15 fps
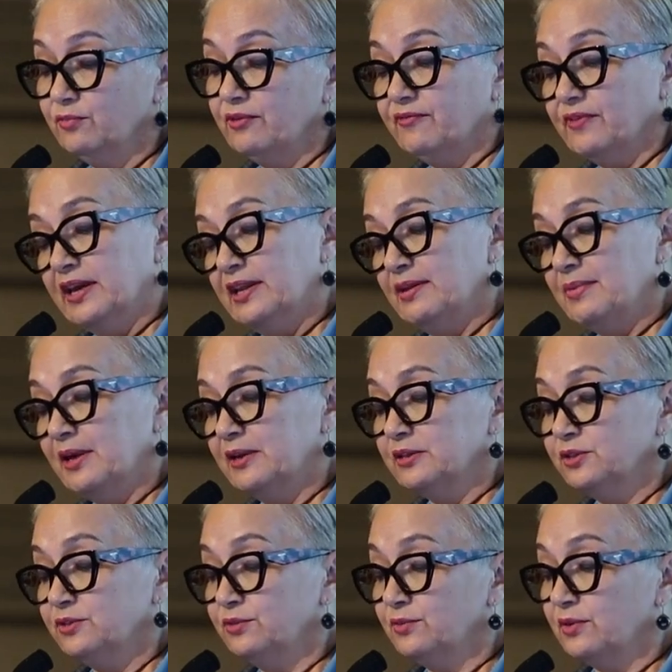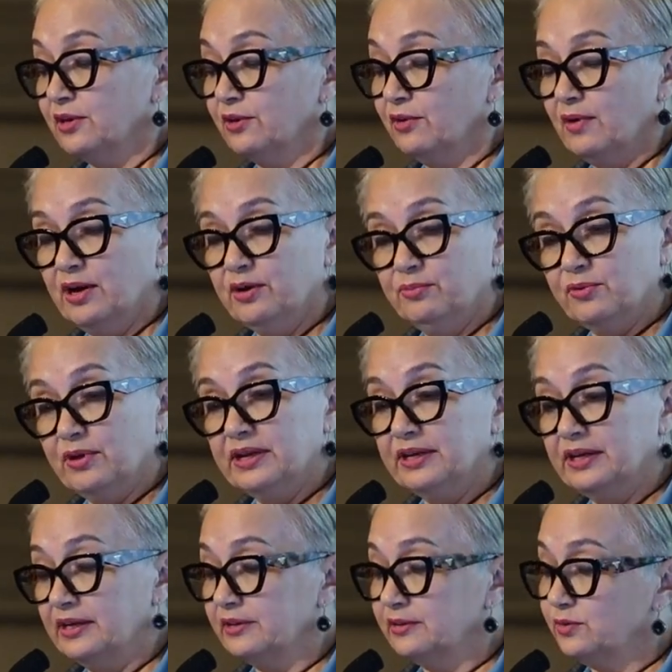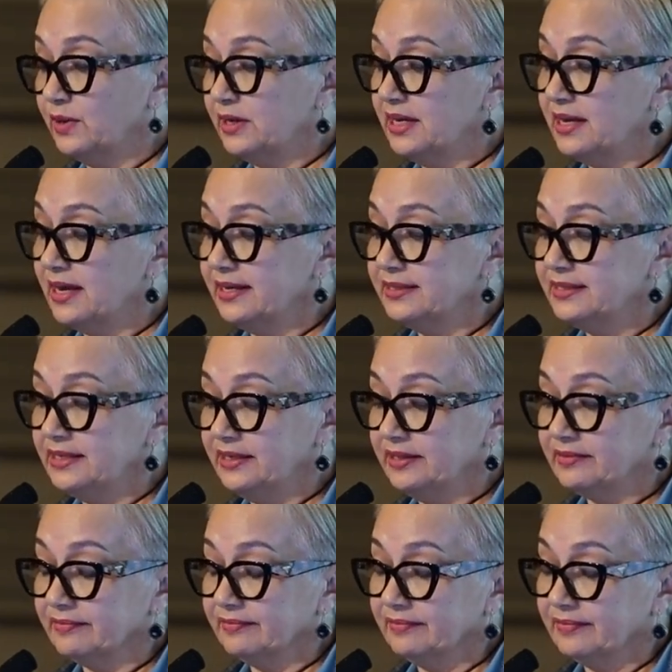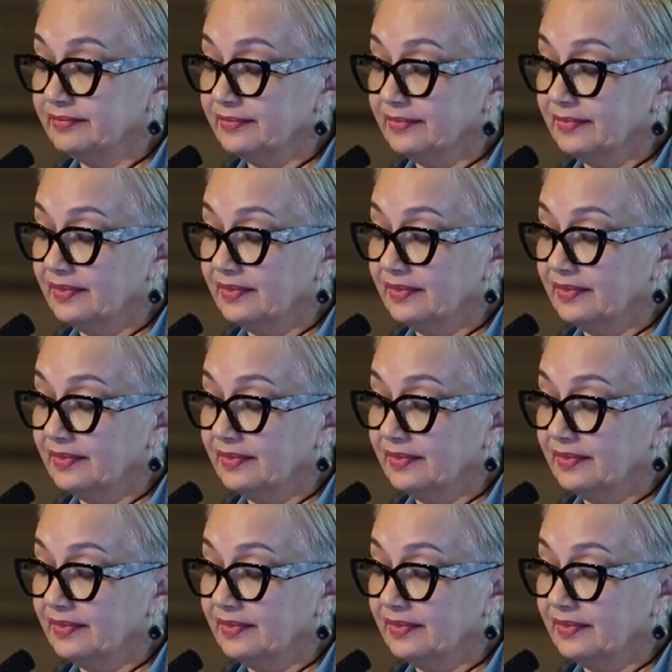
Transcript: and we finally managed to do our groundbreaking in 2019.